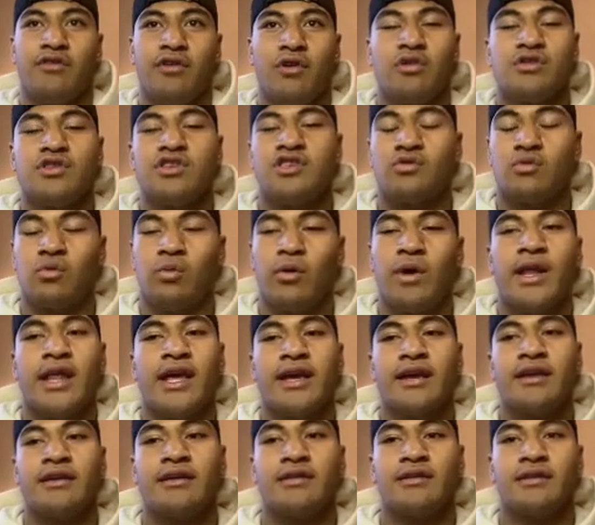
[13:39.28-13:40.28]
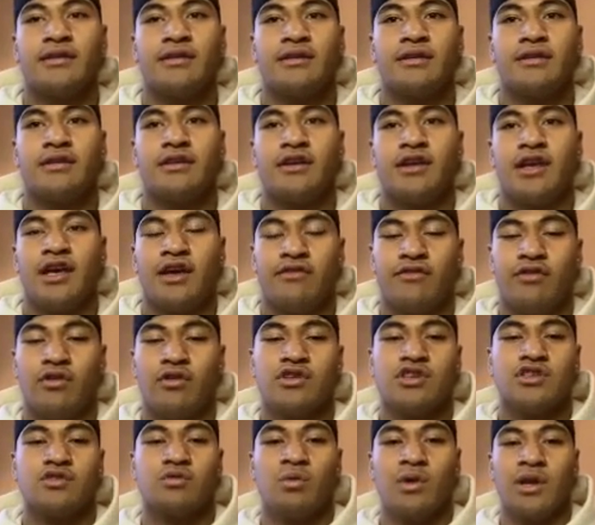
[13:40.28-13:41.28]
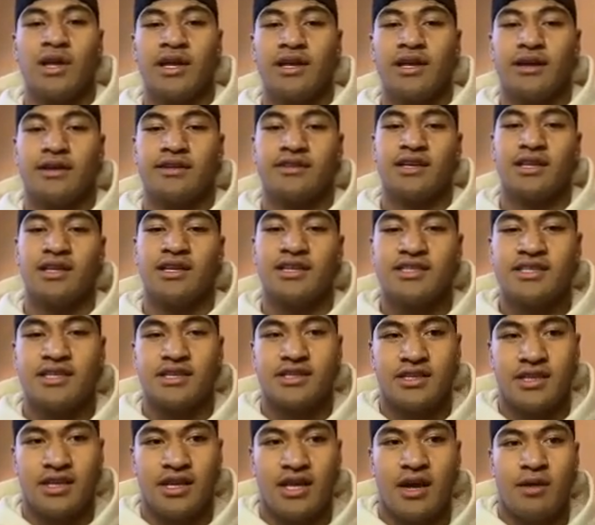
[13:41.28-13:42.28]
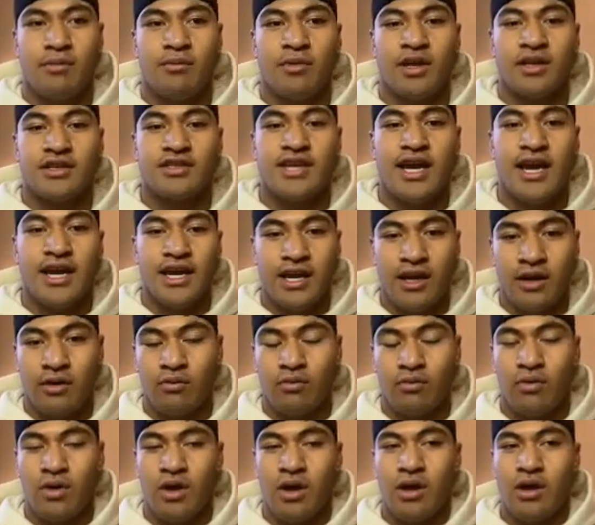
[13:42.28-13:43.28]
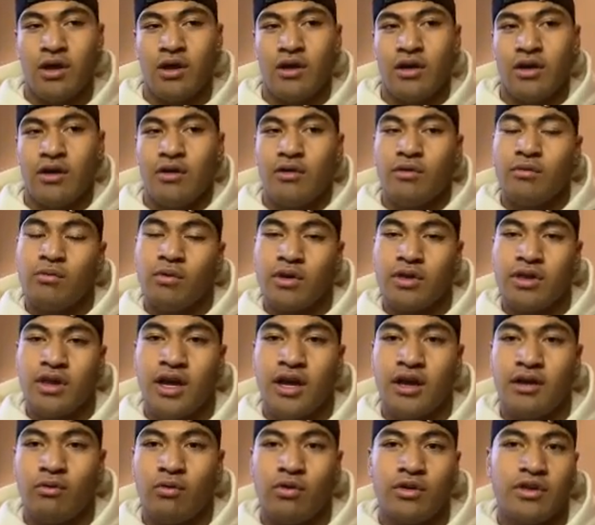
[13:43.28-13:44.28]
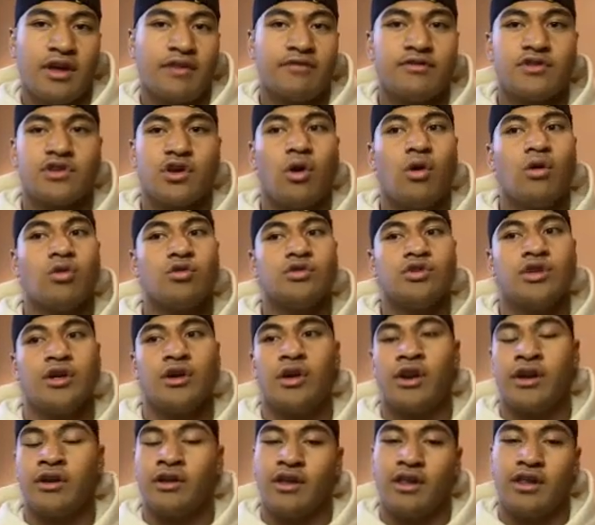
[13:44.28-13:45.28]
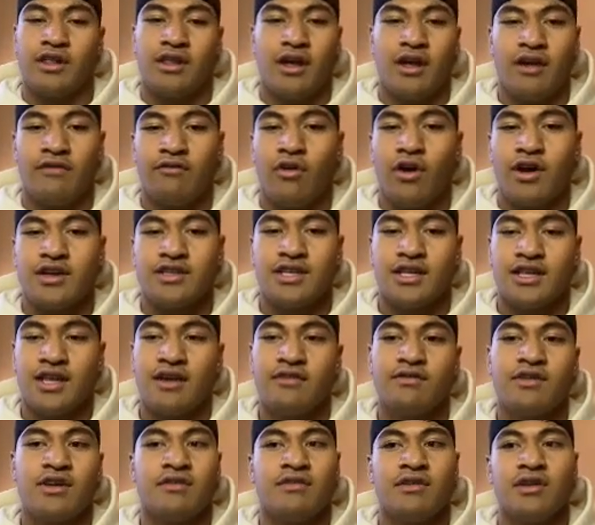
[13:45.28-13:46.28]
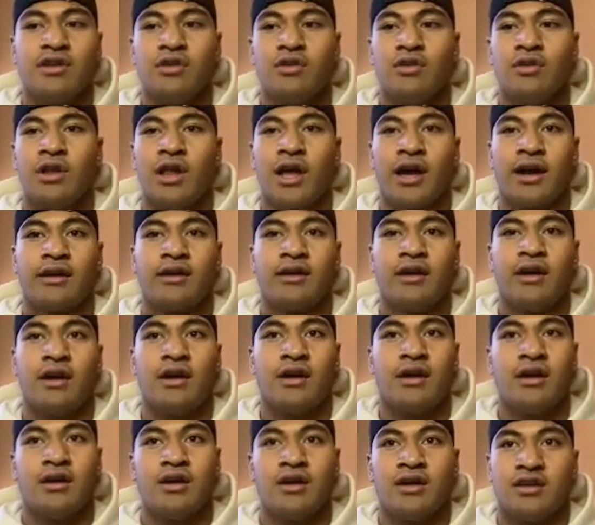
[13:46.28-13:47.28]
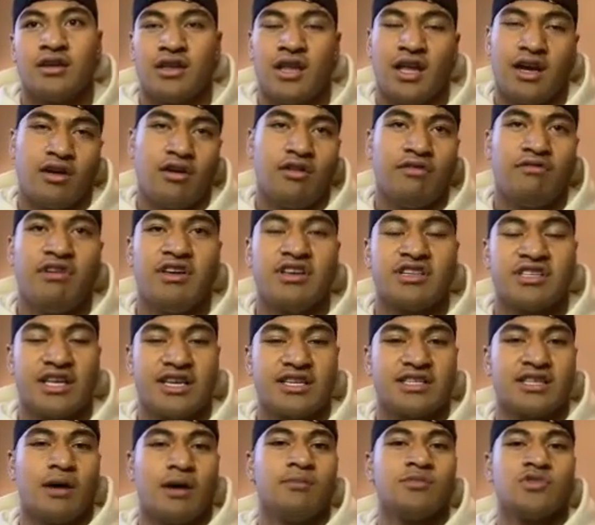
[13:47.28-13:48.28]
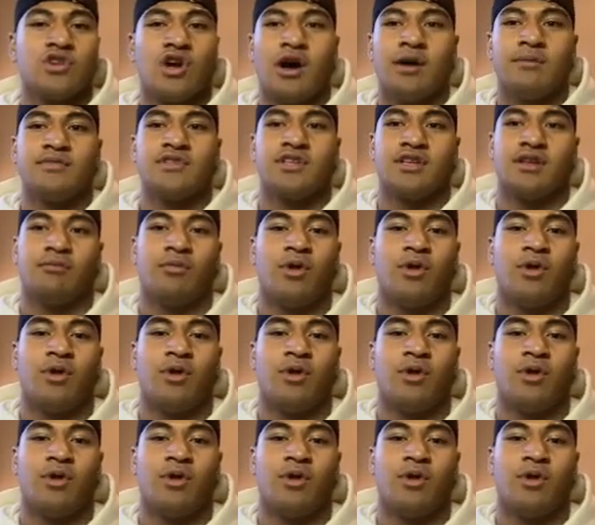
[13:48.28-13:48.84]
you're just willing to listen to them and take in what they told you and the advice that they've given you, like obviously sometimes